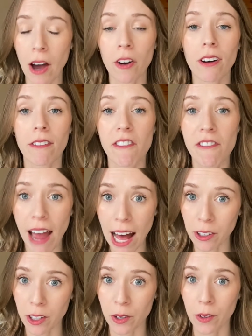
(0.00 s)
of
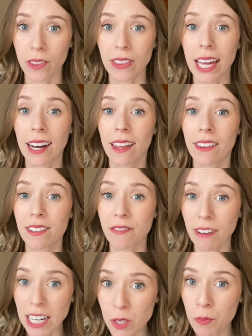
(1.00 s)
value that the
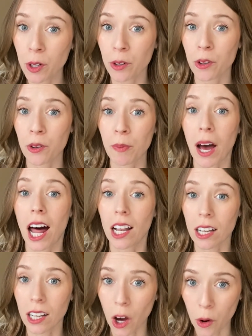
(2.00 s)
Facebook group
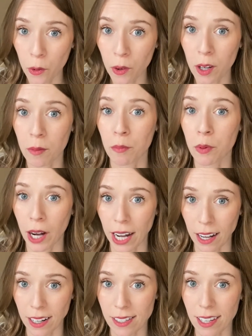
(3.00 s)
alone
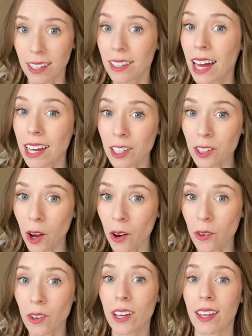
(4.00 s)
brings, let
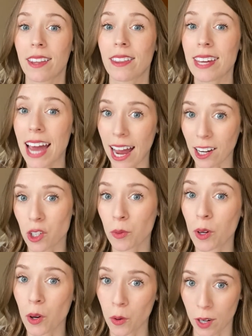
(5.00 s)
alone the
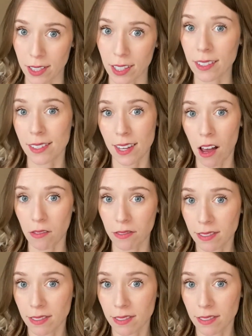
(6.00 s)
actual course itself.